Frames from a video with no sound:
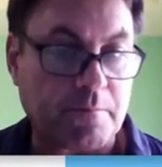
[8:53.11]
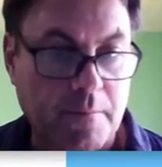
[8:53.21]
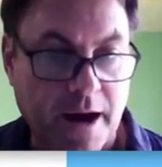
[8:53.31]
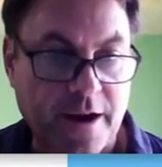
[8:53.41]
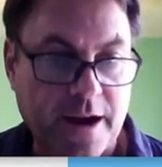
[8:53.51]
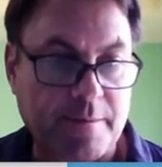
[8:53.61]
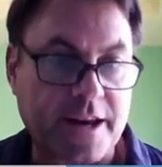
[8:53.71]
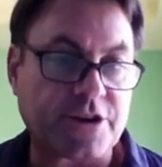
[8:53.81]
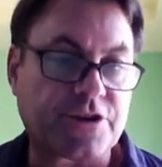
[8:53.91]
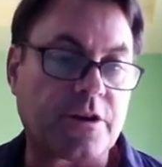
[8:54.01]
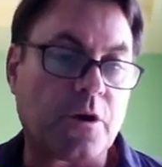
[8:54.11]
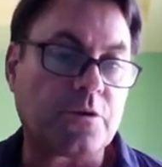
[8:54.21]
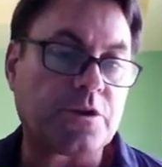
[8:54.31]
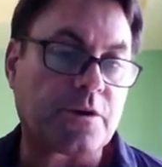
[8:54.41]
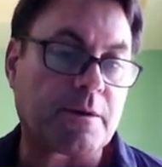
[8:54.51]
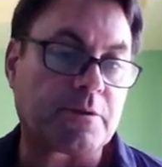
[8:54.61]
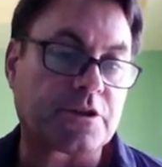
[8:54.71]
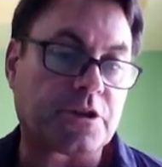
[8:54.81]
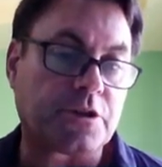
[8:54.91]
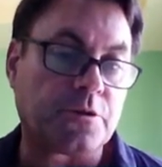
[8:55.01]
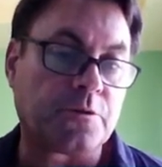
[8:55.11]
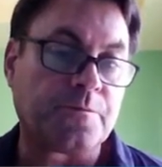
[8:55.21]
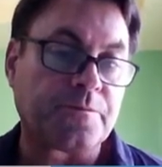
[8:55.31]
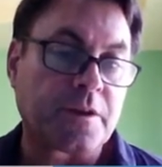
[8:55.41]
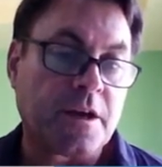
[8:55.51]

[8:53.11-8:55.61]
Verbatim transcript: My recommendation OTO number two